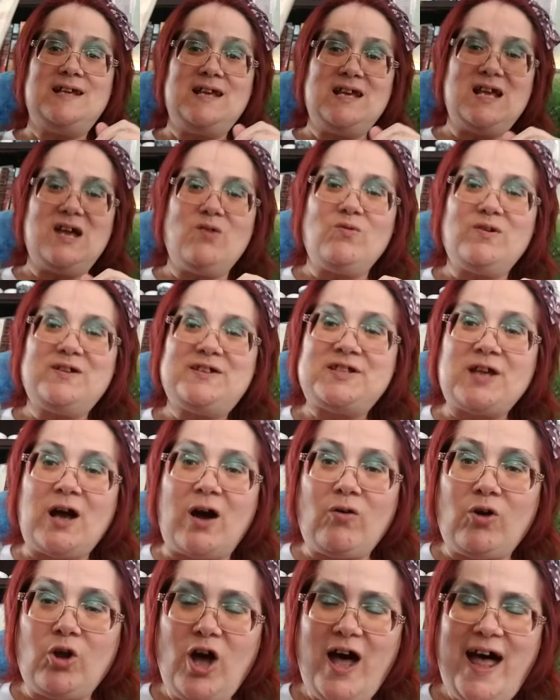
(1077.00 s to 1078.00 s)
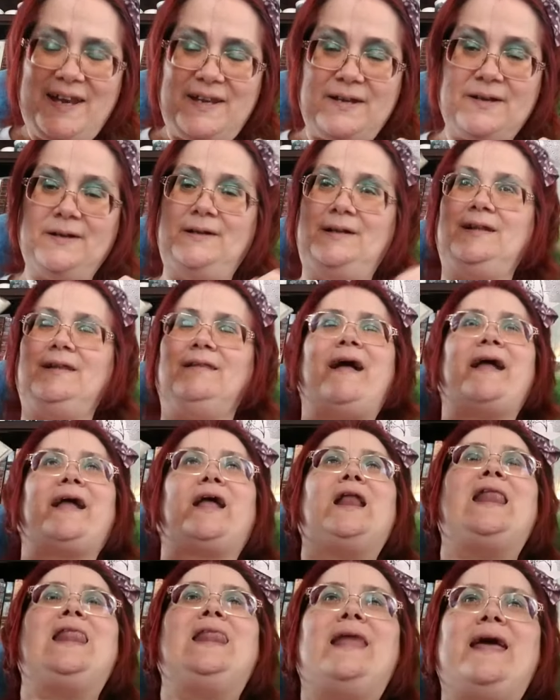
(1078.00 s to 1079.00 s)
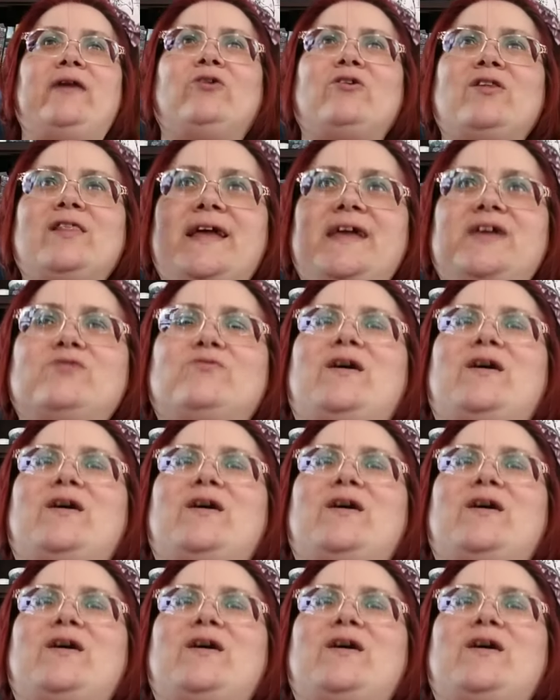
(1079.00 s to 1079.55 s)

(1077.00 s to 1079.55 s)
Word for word: it was so good. Like literally, you